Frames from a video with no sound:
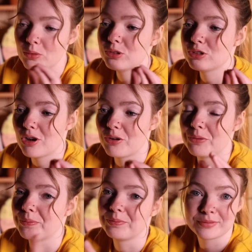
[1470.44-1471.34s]
so
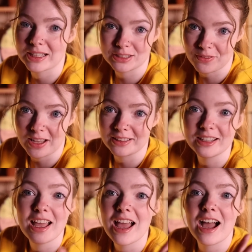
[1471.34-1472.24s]
that's fine.
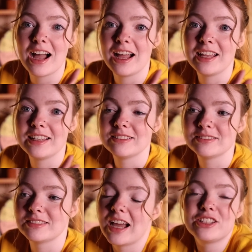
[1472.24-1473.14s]
I
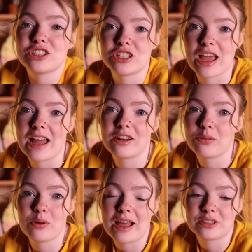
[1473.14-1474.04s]
just had
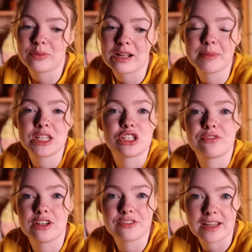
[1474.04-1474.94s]
it as a recommendation
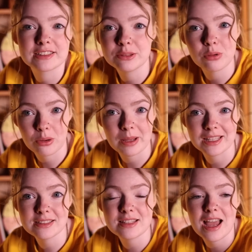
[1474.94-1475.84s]
for a fantasy
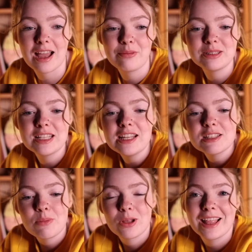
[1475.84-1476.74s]
romance. I would say
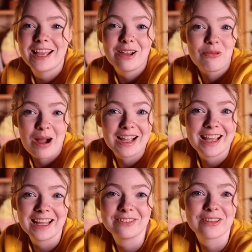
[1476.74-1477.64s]
it's more like a
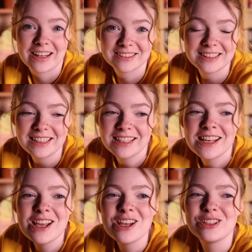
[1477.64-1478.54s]
YA fantasy,
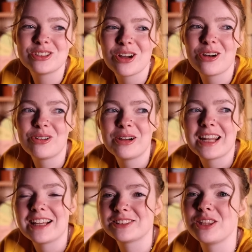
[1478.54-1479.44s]
so it
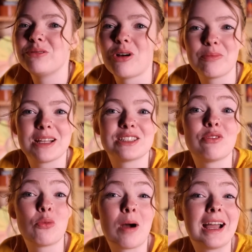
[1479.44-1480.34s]
has the romance of
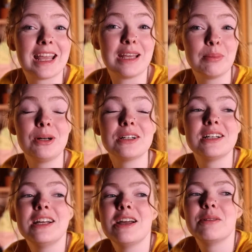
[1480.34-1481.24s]
a YA book,
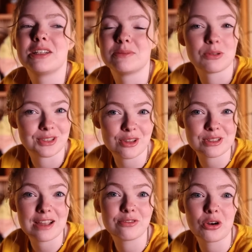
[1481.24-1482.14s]
because most of
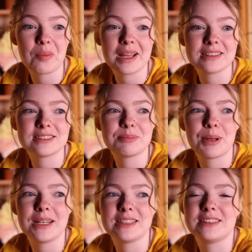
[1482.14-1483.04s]
those have romance,
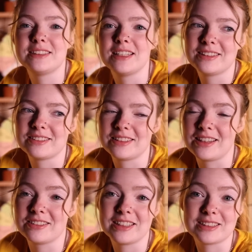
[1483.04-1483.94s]
but it's
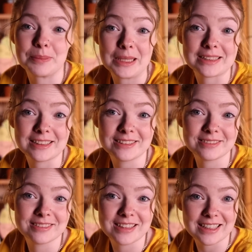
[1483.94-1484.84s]
there's like some kissing.
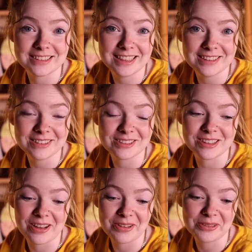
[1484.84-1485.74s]
That's it.
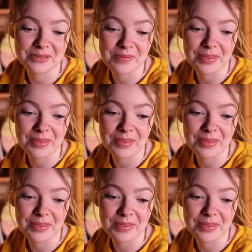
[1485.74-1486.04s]
So,